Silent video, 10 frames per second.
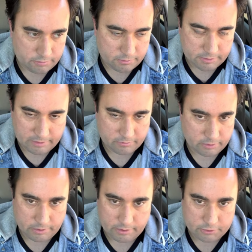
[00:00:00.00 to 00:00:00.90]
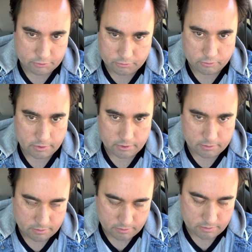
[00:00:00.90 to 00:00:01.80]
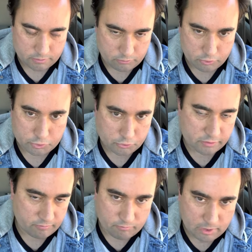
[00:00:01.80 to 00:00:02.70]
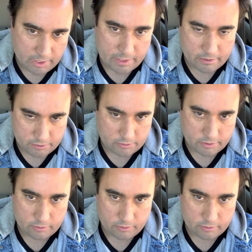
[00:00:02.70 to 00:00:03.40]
definitely and truly, the real truth of my history,